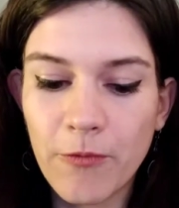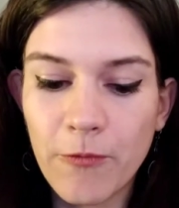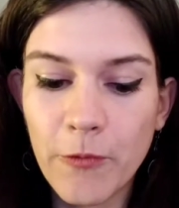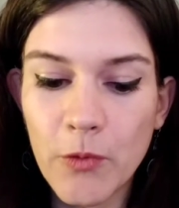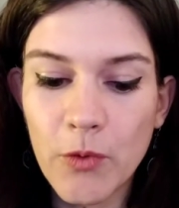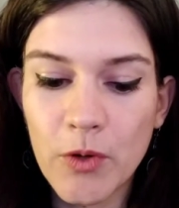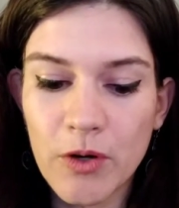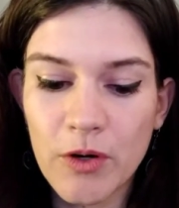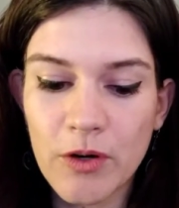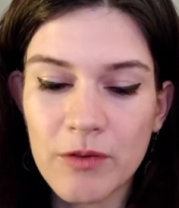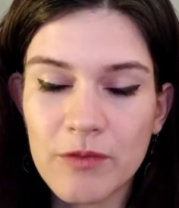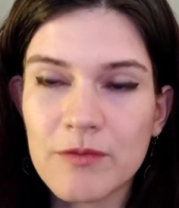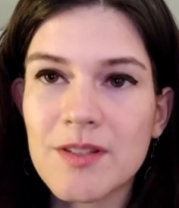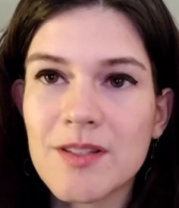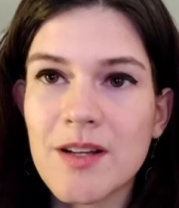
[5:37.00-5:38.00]

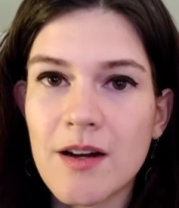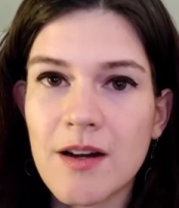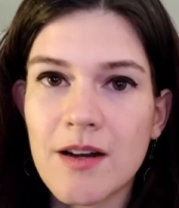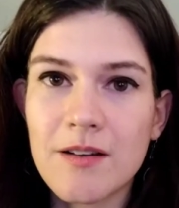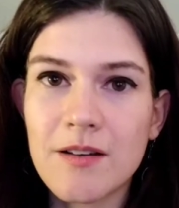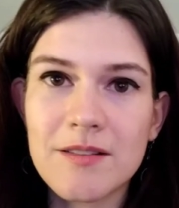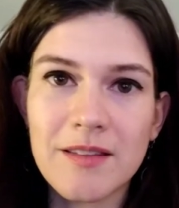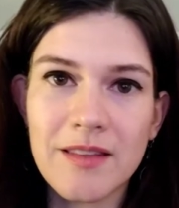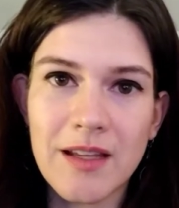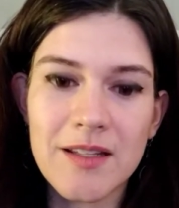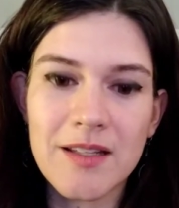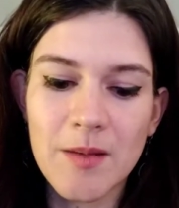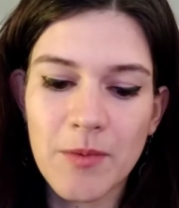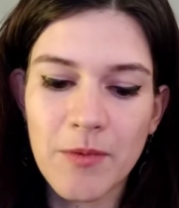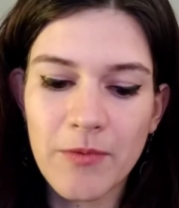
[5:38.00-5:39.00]
for scars and that
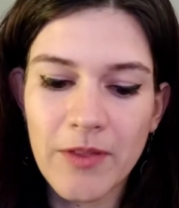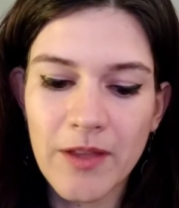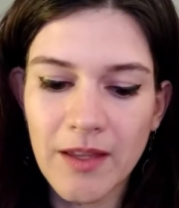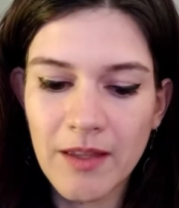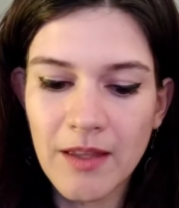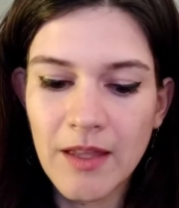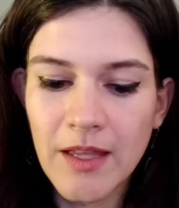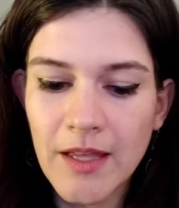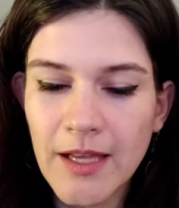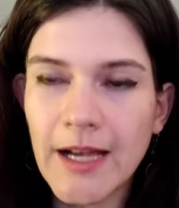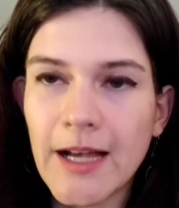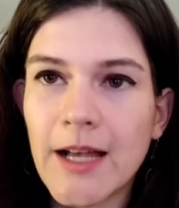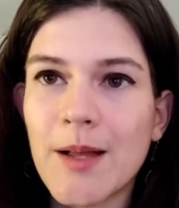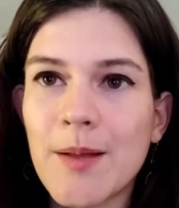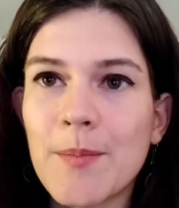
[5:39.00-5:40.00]
type of thing.
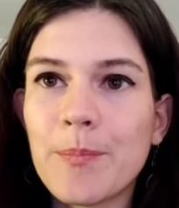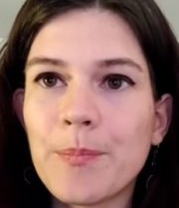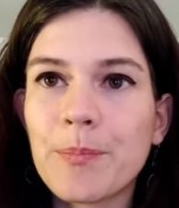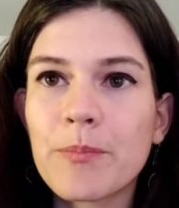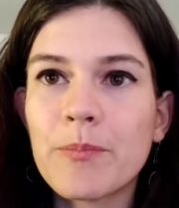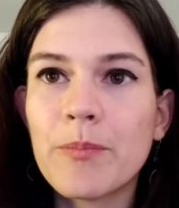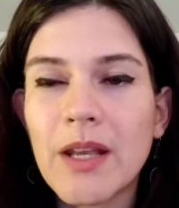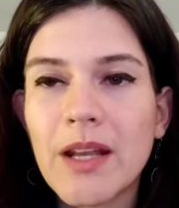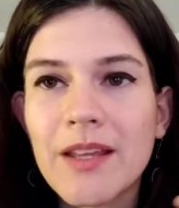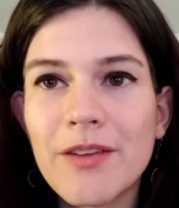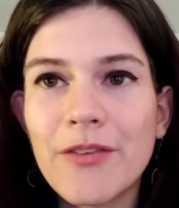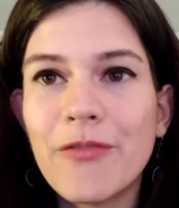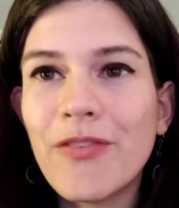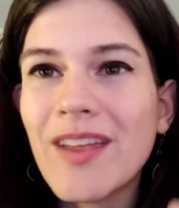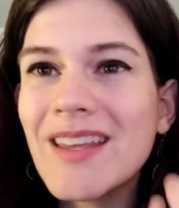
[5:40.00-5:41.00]
But on
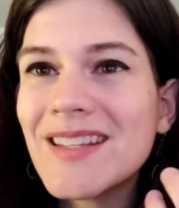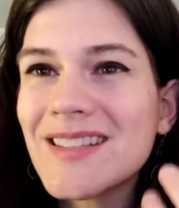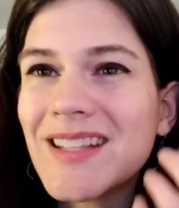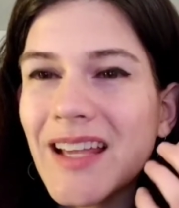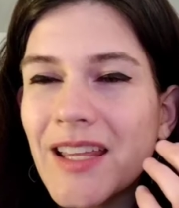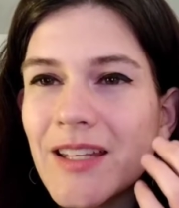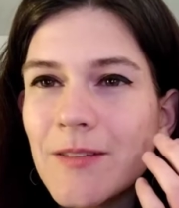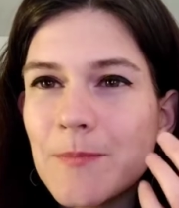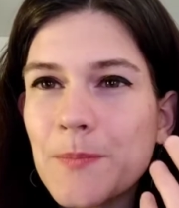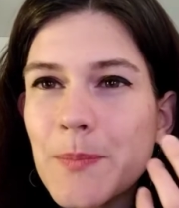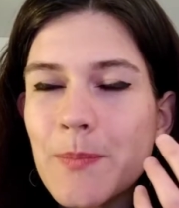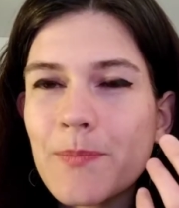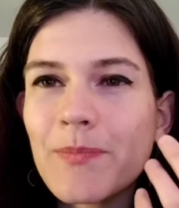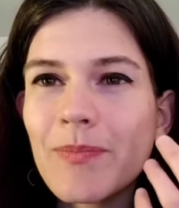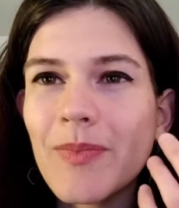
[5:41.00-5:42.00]
the face, in
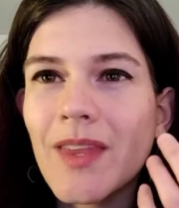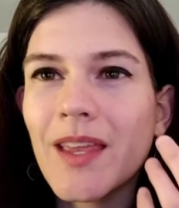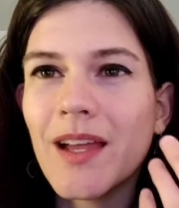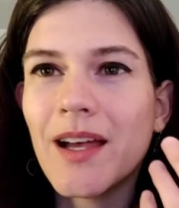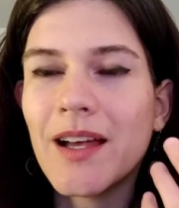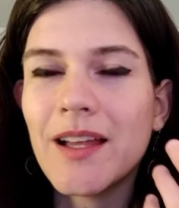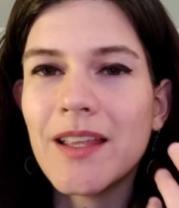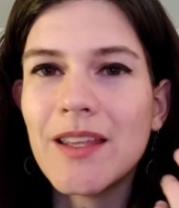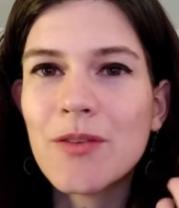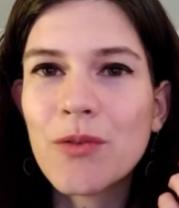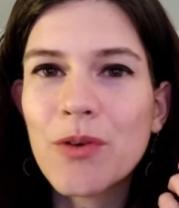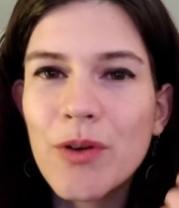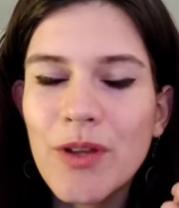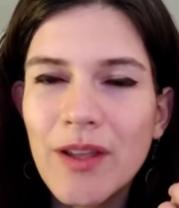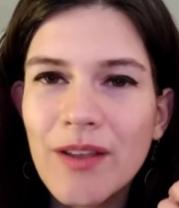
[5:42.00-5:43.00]

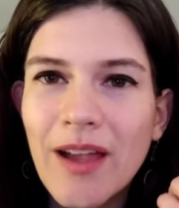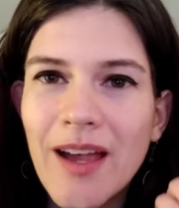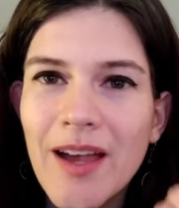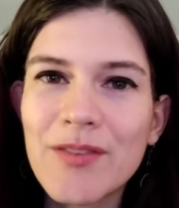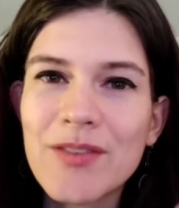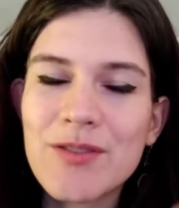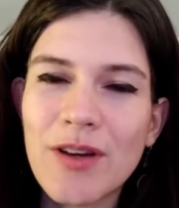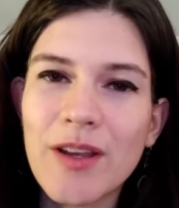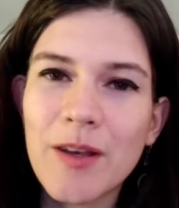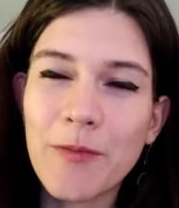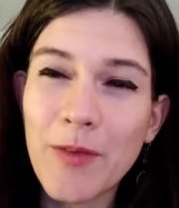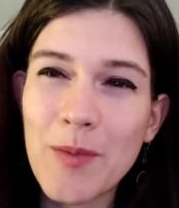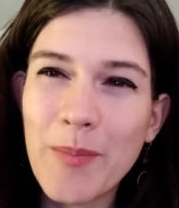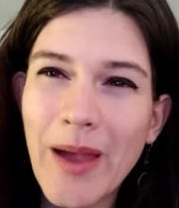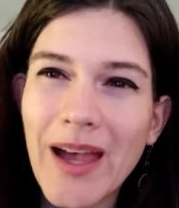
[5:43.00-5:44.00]
order to have a strong
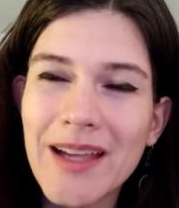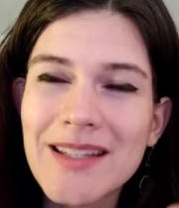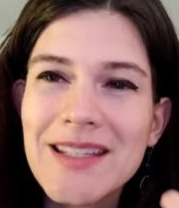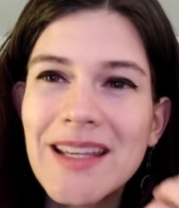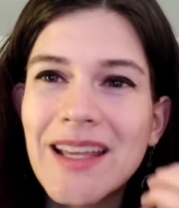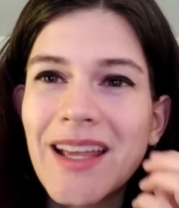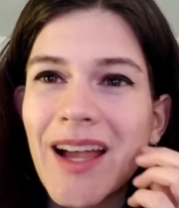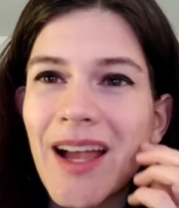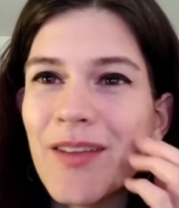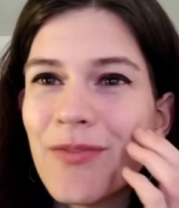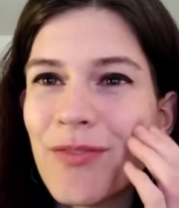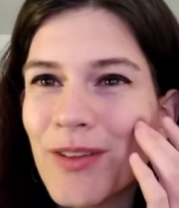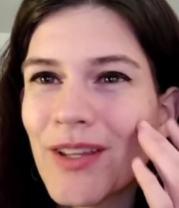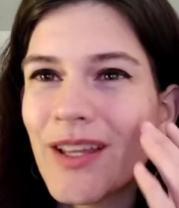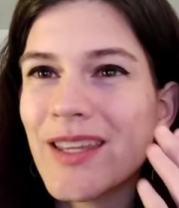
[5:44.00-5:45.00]
enough impact, I
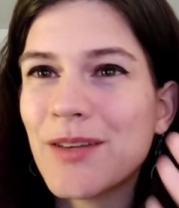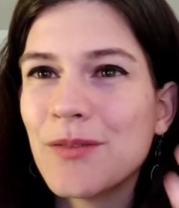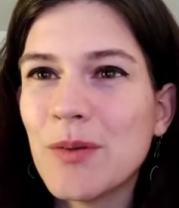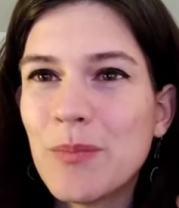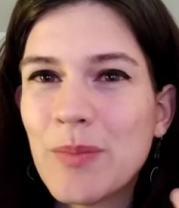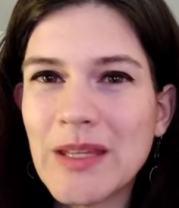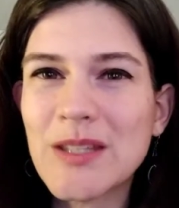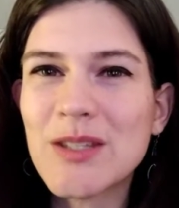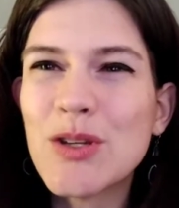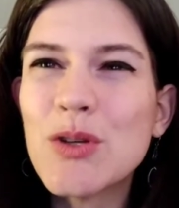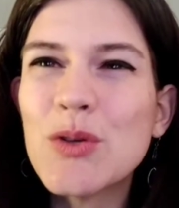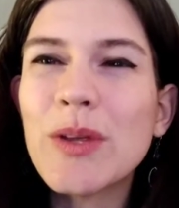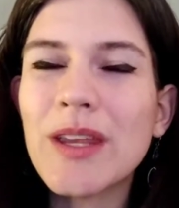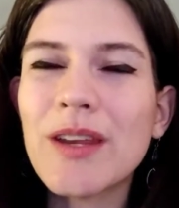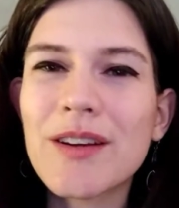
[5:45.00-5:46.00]
feel like it would be
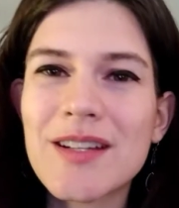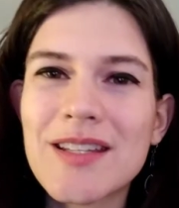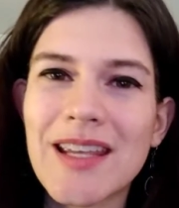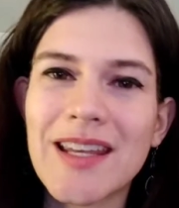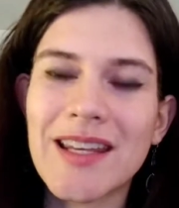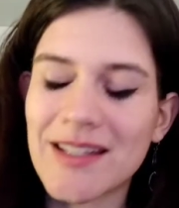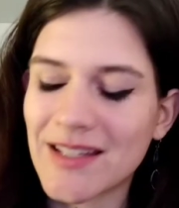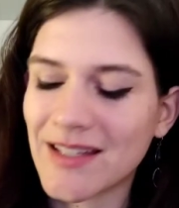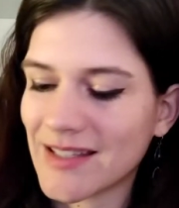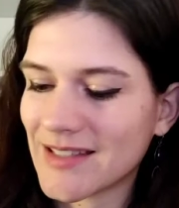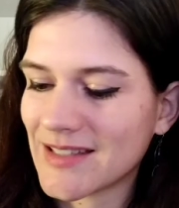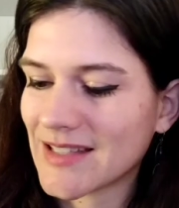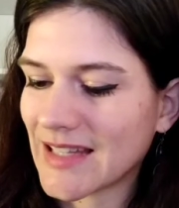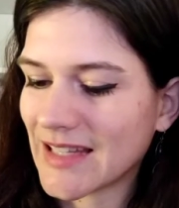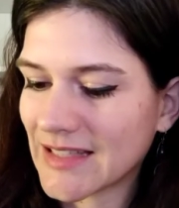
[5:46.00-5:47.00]
too irritating to the
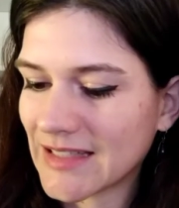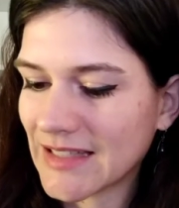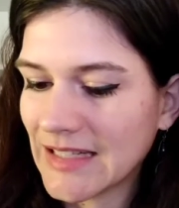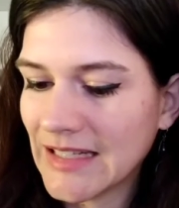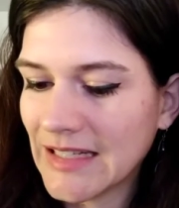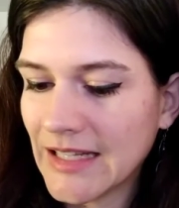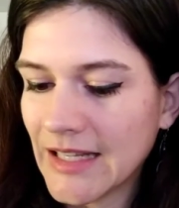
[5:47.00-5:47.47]
skin.